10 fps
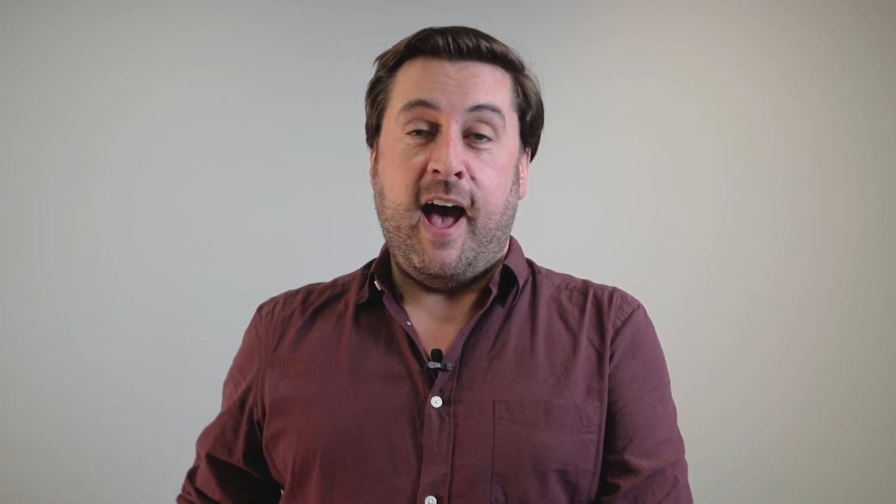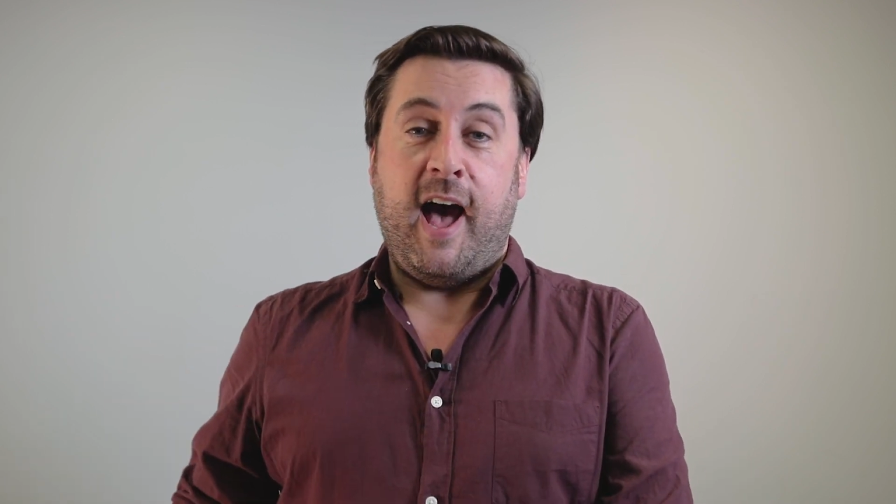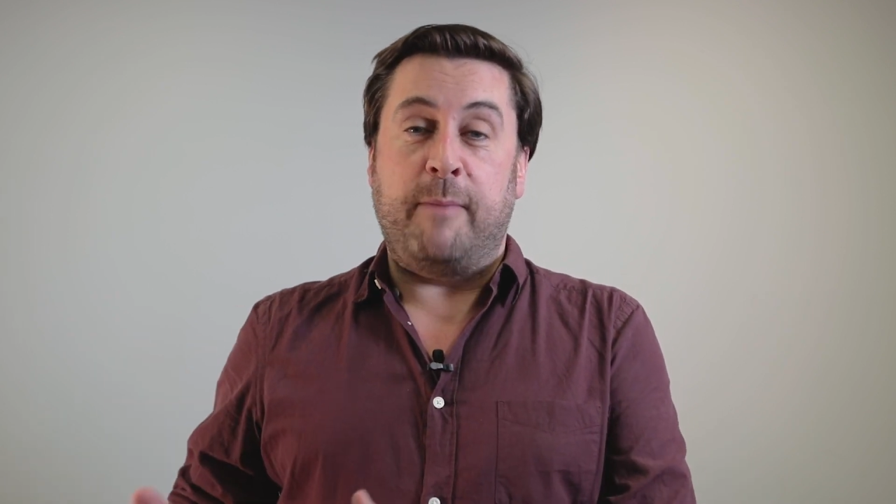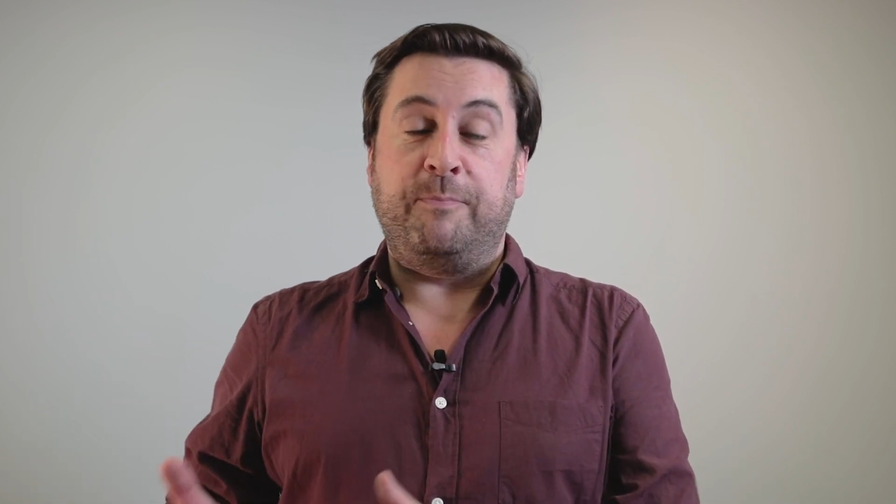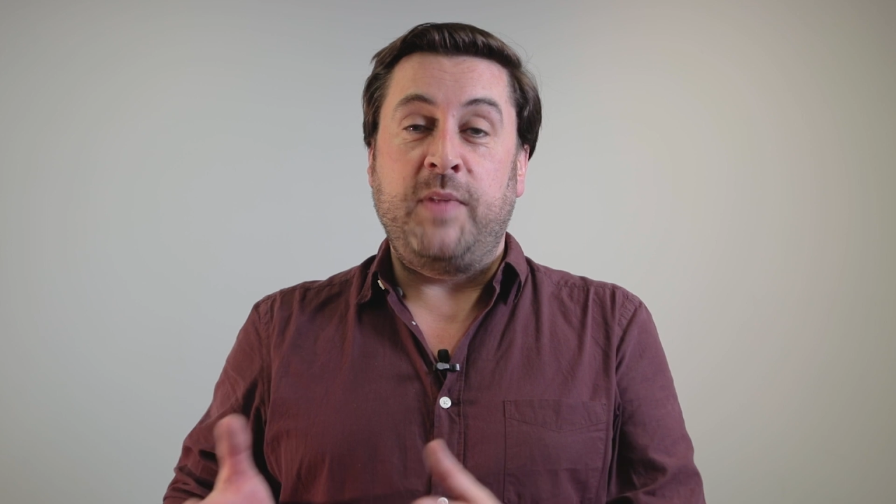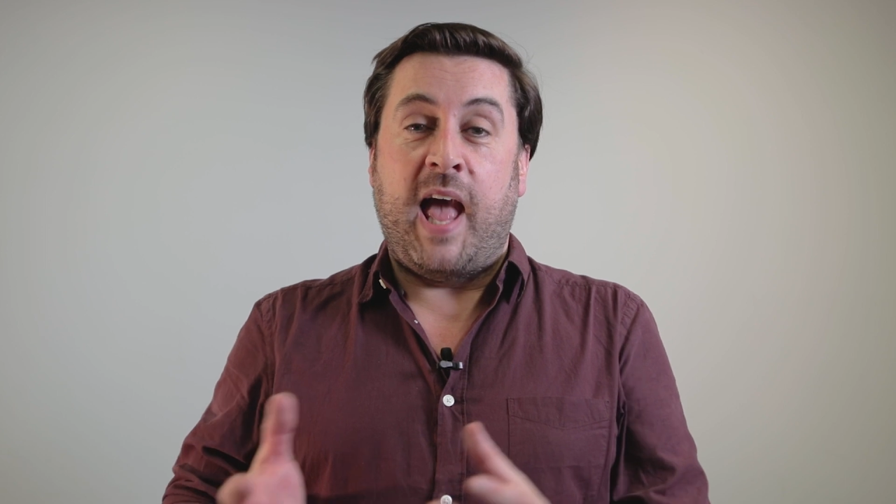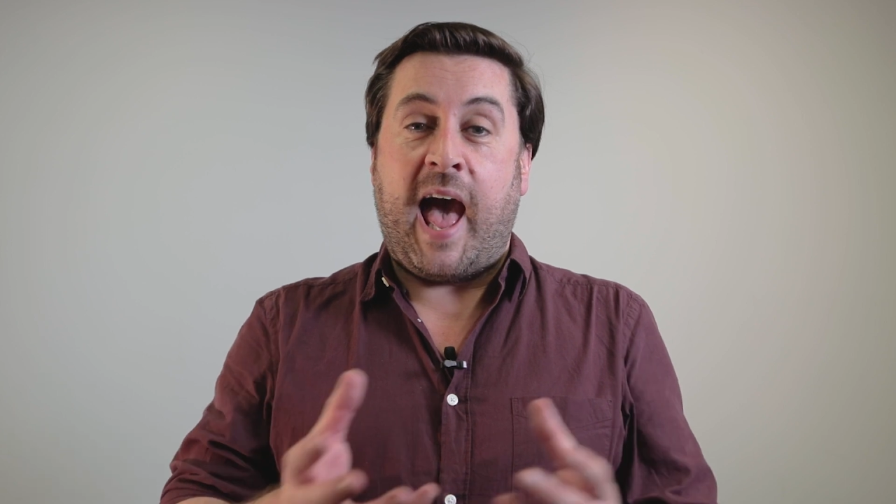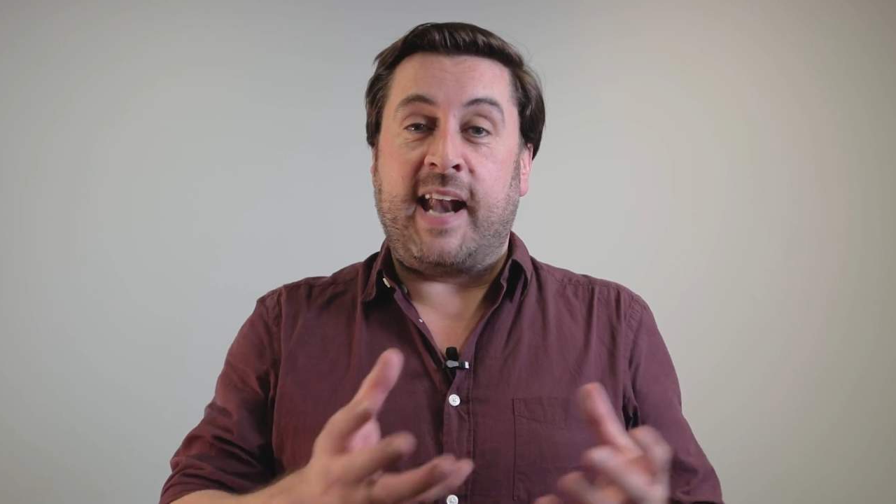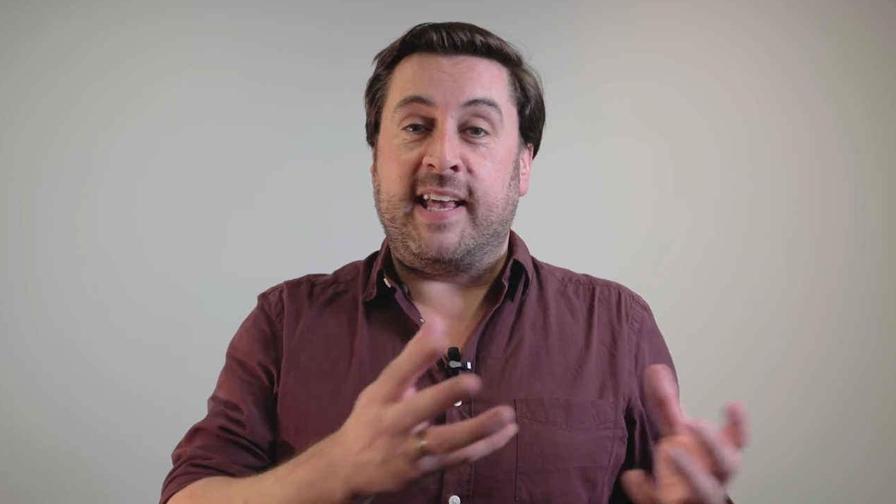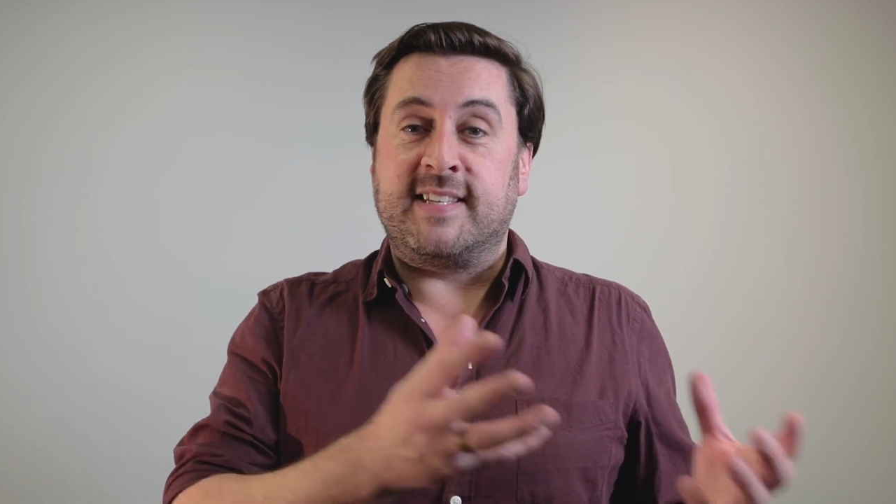and
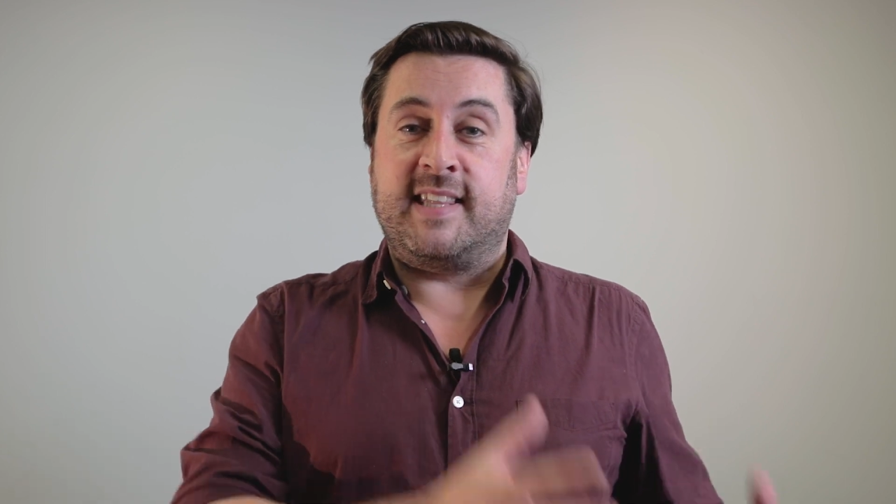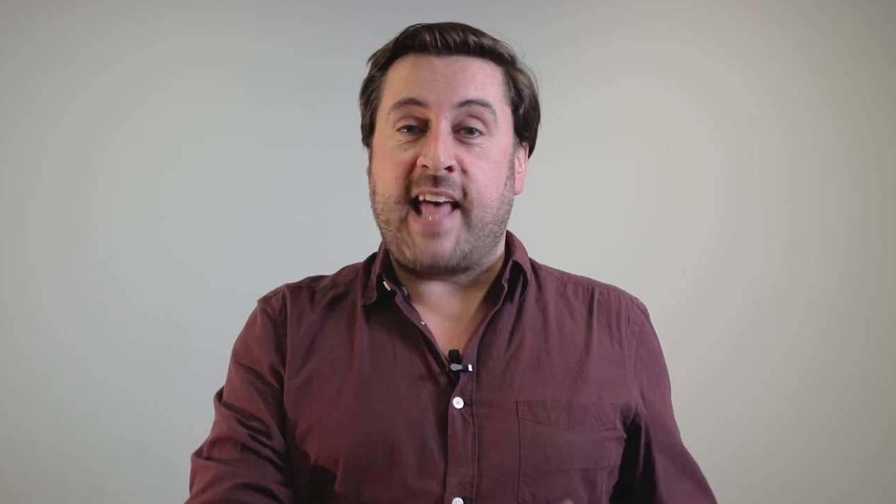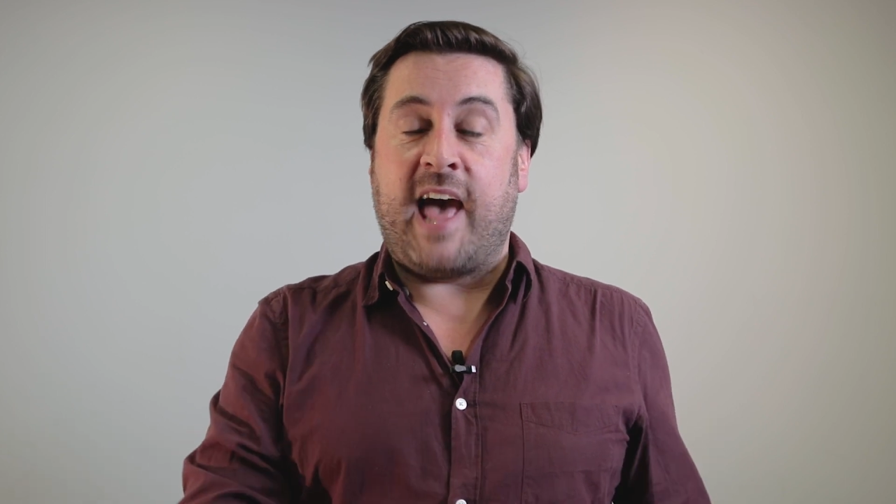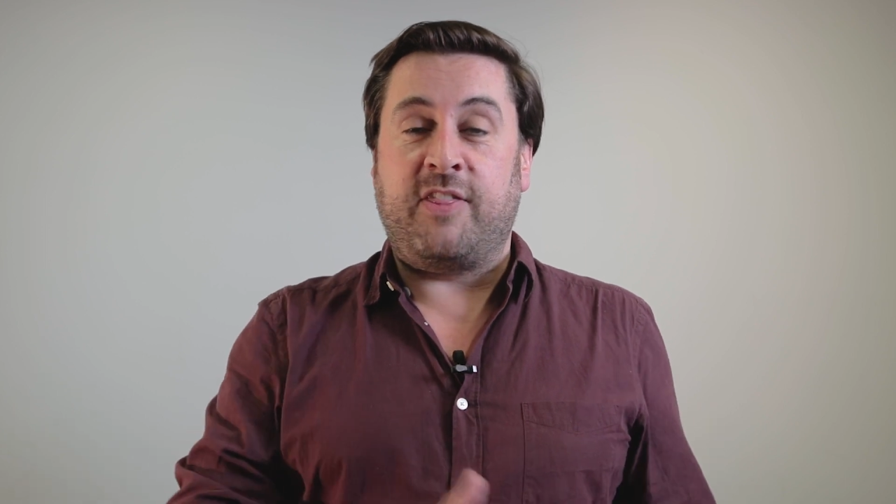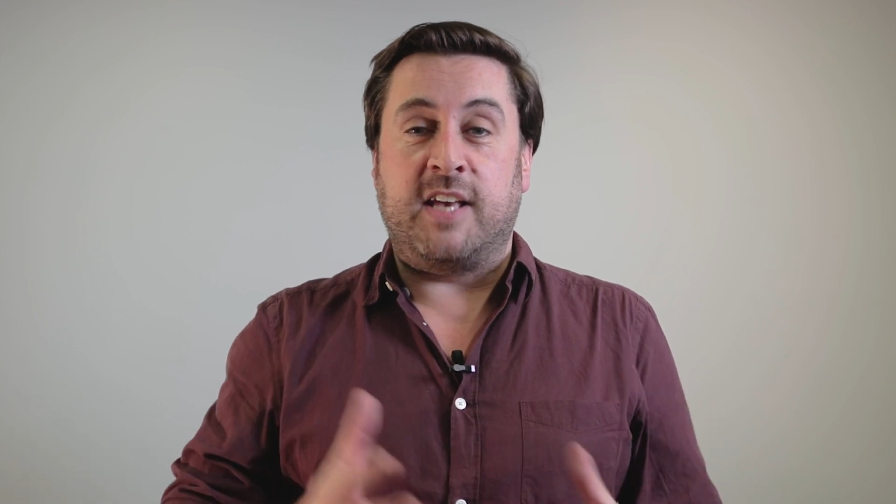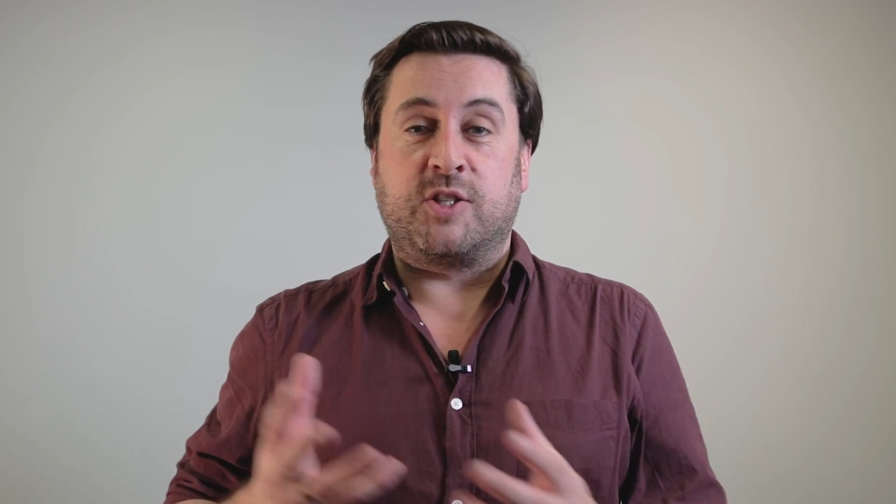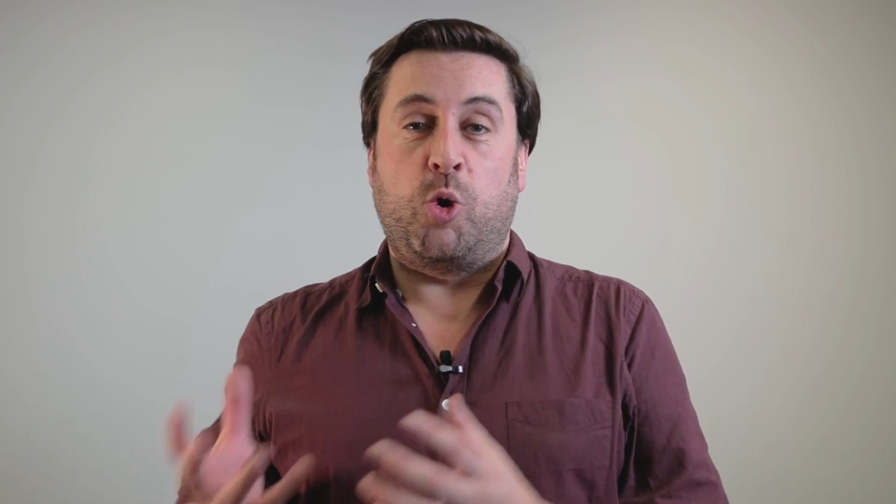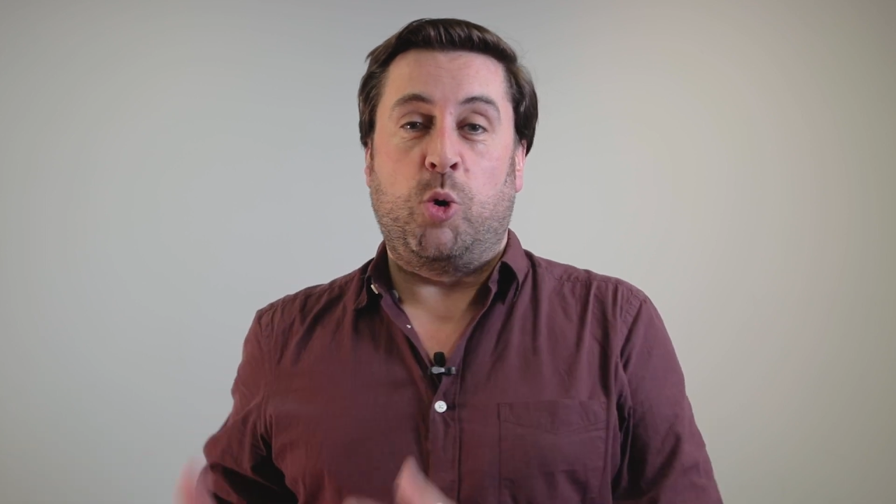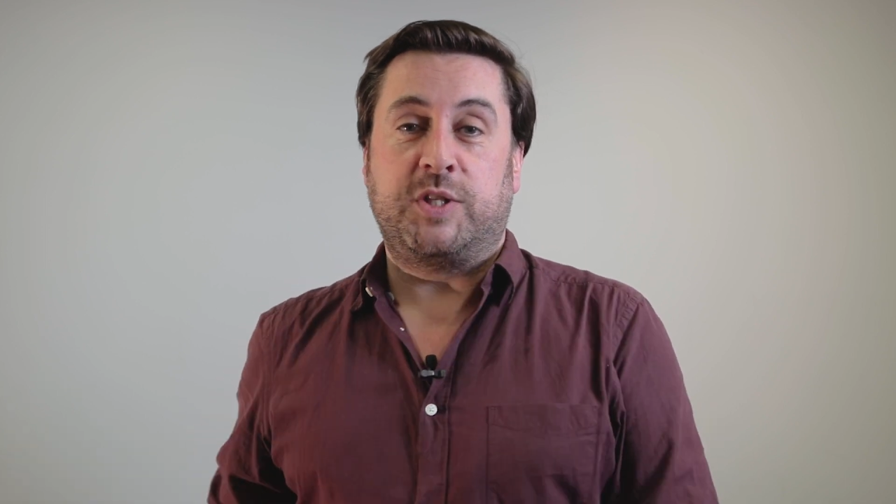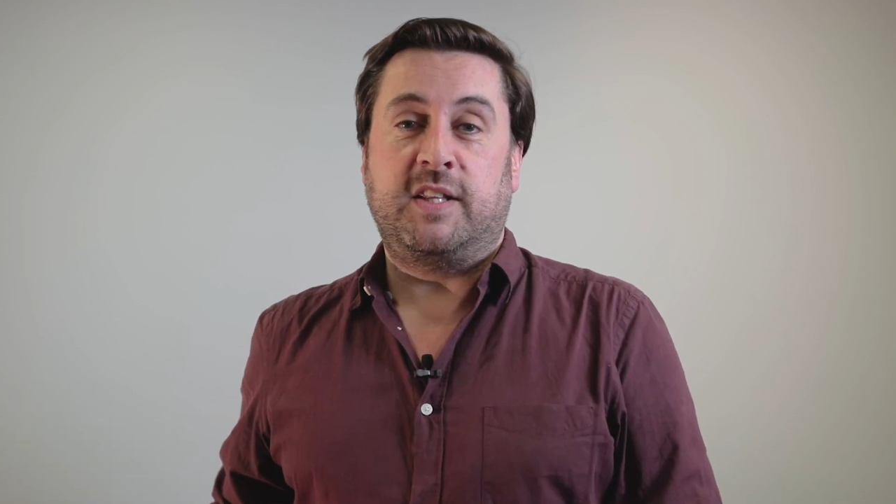it is that is
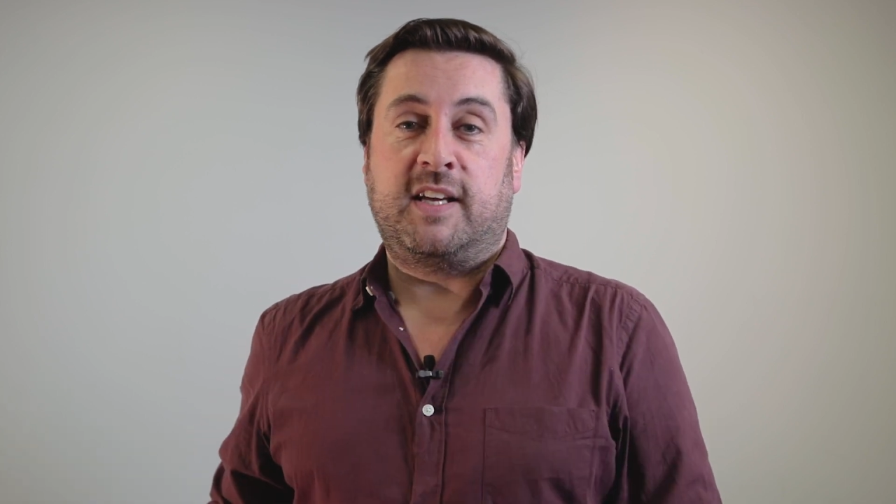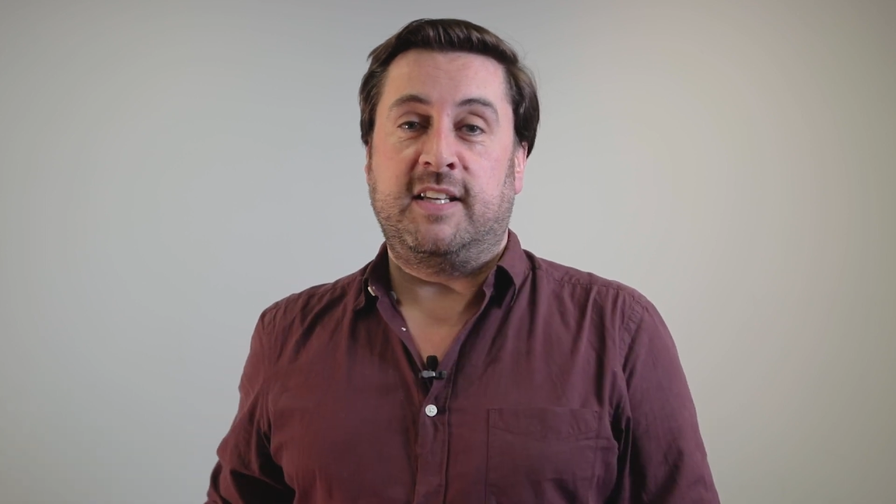causing the